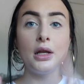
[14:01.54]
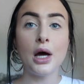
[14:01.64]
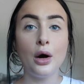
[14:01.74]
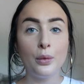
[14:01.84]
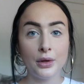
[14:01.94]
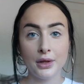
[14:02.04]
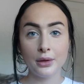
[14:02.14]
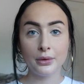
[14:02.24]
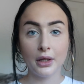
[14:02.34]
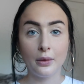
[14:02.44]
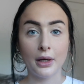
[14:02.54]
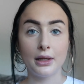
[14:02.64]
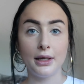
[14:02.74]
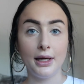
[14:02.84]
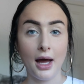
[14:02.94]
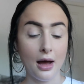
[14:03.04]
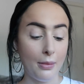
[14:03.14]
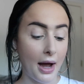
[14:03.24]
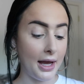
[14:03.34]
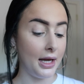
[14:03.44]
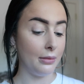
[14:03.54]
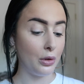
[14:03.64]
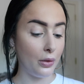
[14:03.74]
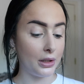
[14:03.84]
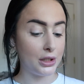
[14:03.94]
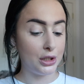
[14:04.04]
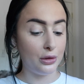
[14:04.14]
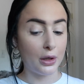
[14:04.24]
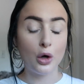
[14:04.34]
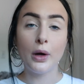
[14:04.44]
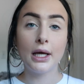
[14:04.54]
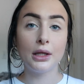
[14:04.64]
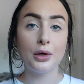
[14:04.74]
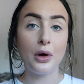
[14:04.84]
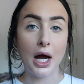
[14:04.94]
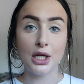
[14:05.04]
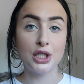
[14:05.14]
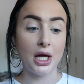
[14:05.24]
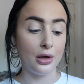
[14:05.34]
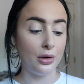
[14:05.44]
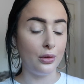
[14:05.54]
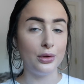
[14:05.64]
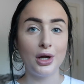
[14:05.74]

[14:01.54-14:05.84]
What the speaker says: Now, one thing really quickly, I am going to do a quick little eyeshadow,